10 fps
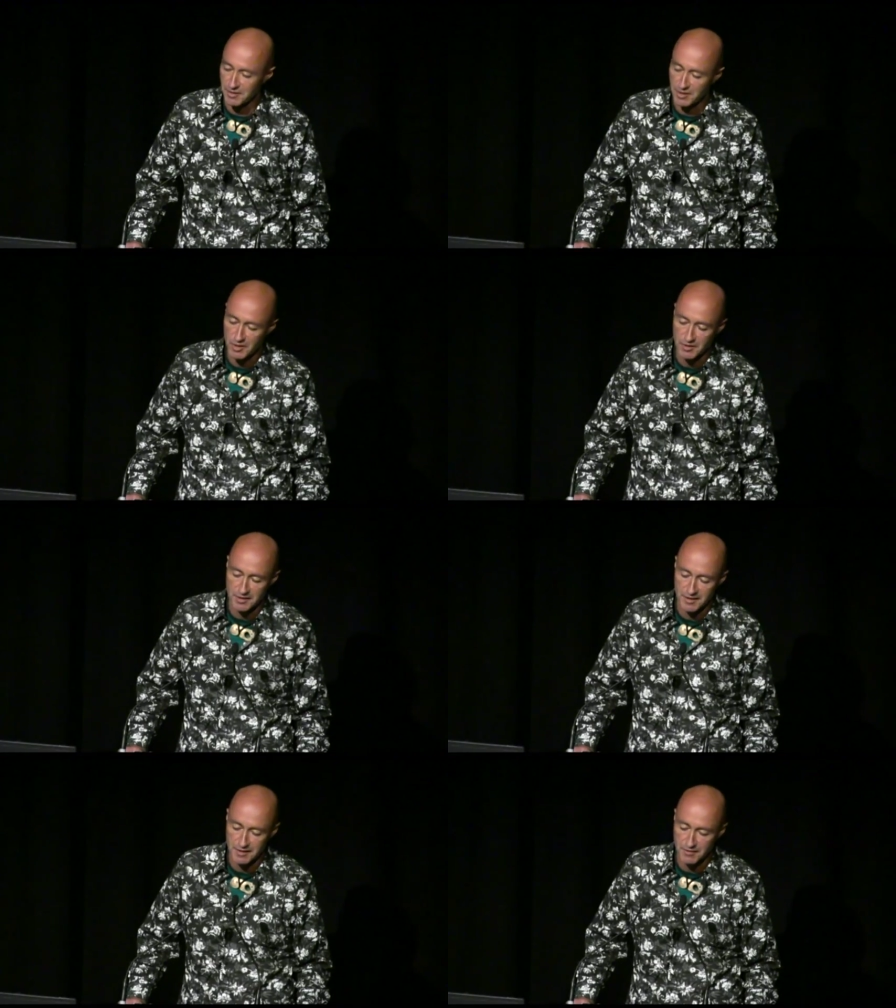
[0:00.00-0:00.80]
We know
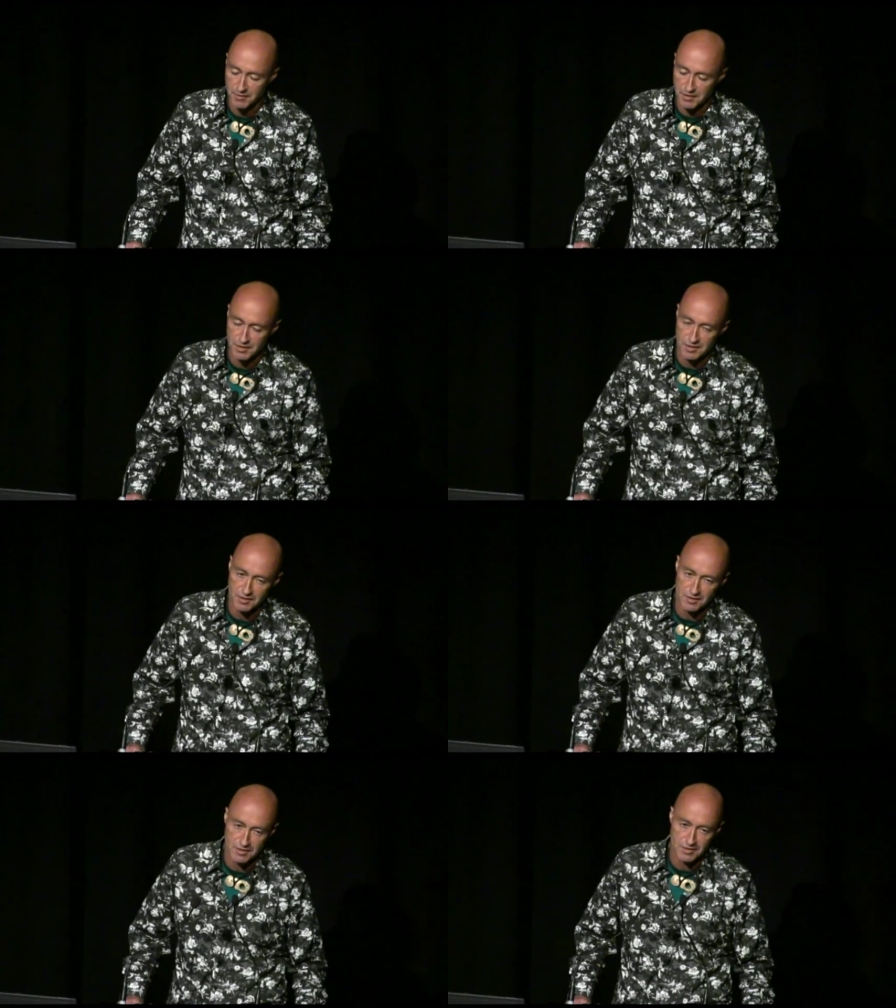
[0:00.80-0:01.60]
that they have
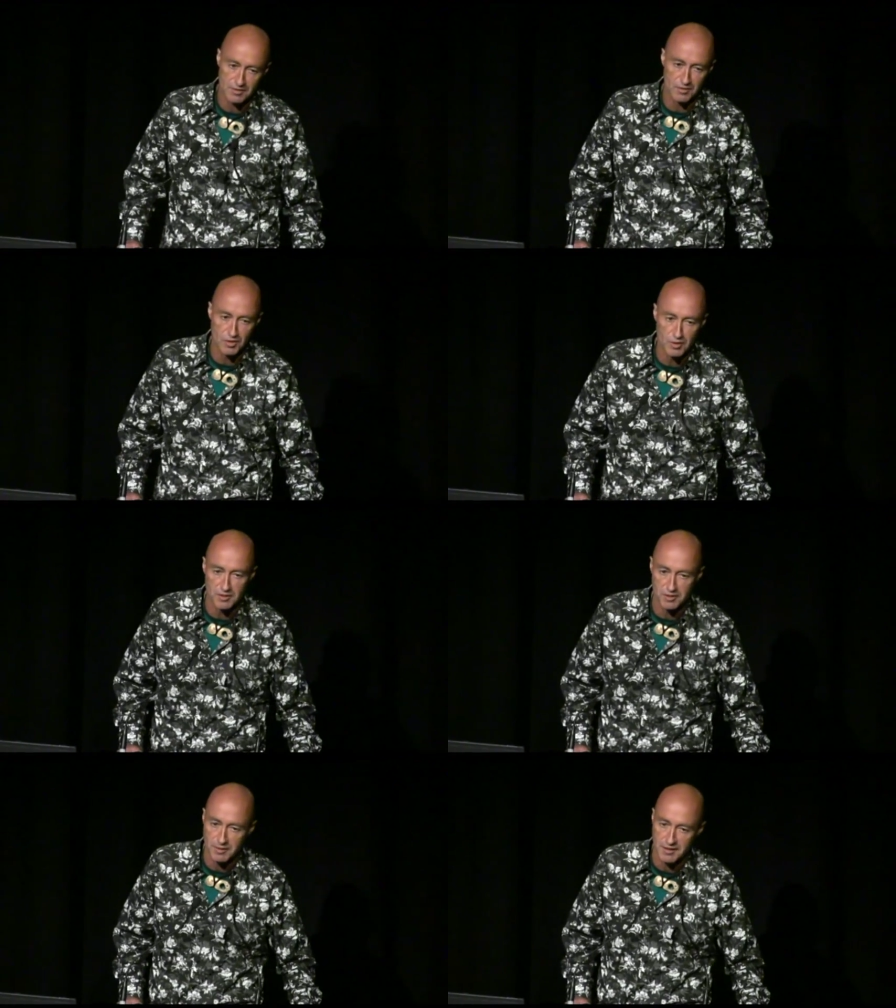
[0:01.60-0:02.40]
visited
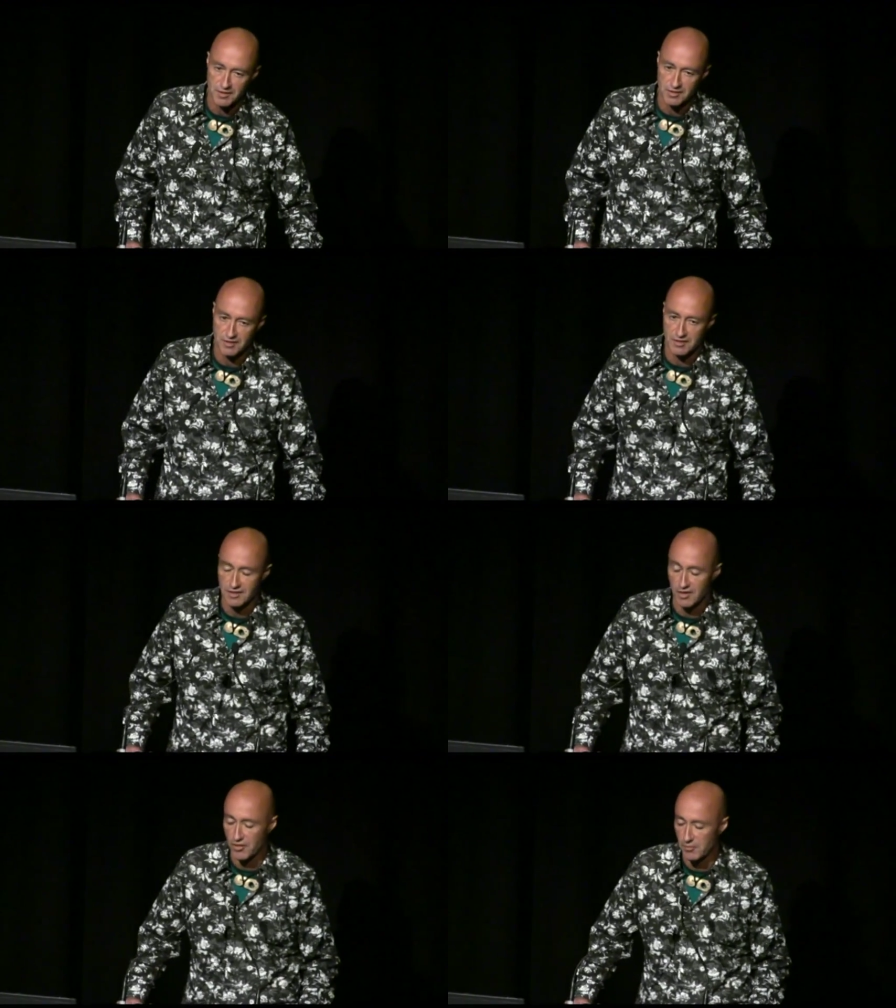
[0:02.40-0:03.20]
numerous places in
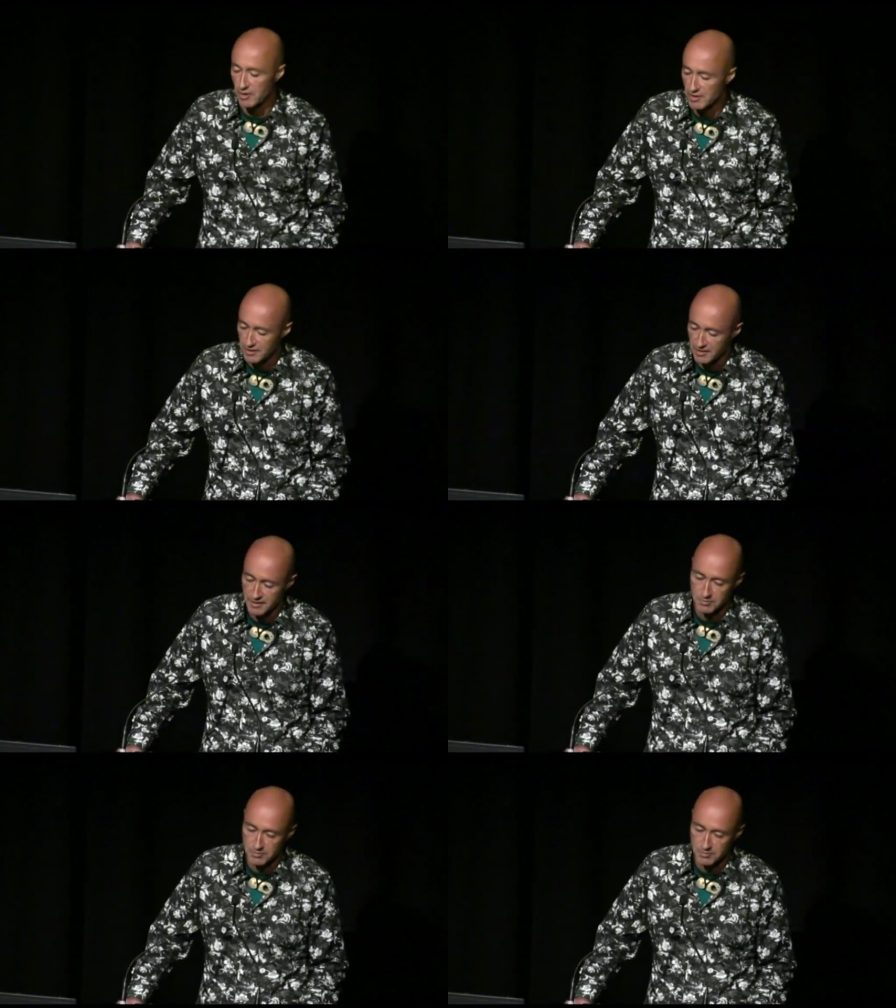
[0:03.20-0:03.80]
South America.